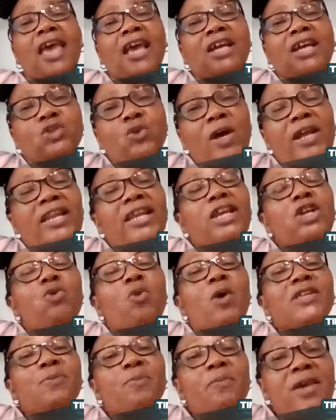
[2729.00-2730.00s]
actually it
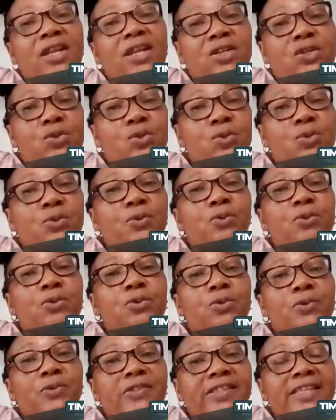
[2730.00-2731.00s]
was meant
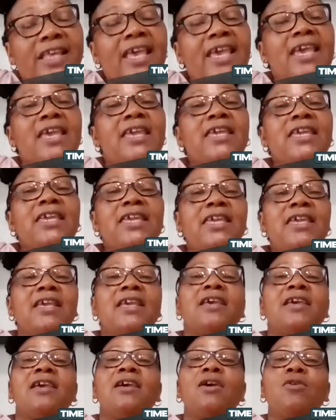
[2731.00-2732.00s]
to say
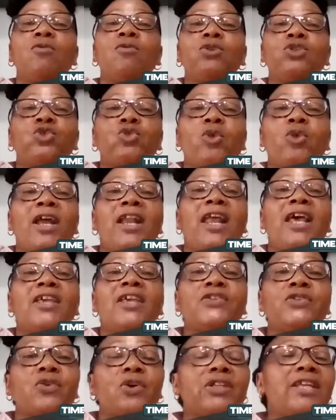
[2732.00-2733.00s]
utshwala
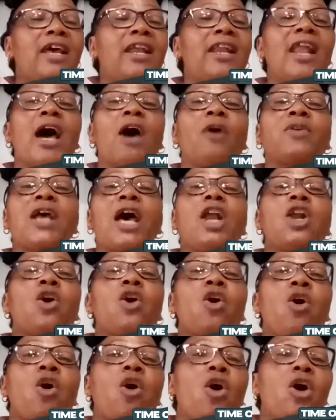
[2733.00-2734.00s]
is not allowed,
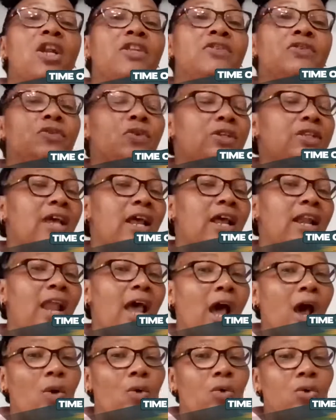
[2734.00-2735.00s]
alcohol is not
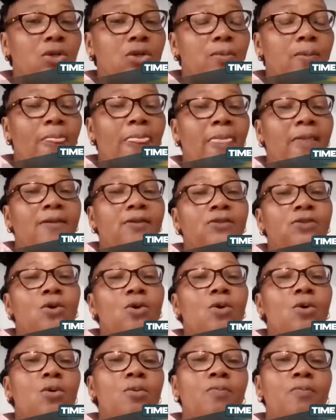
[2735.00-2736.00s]
allowed.
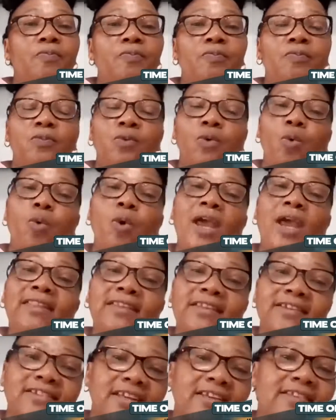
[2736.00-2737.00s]
So
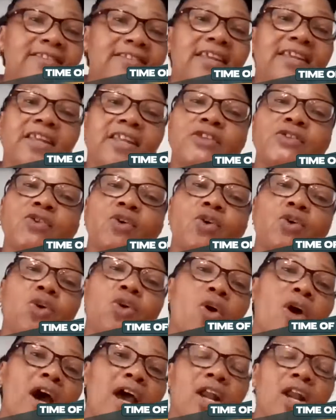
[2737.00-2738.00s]
when the translator saw
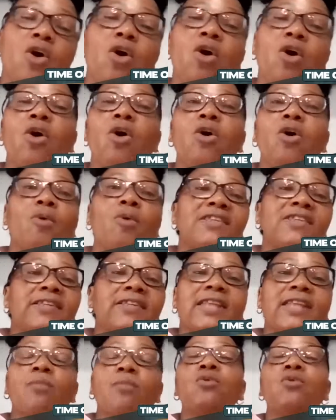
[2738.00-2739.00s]
no alcohol, I
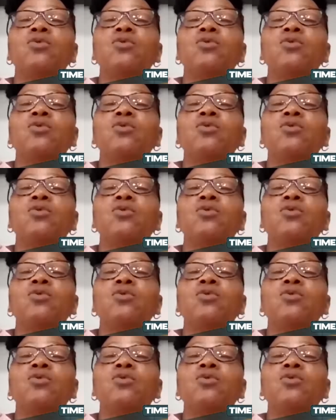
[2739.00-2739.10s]
said,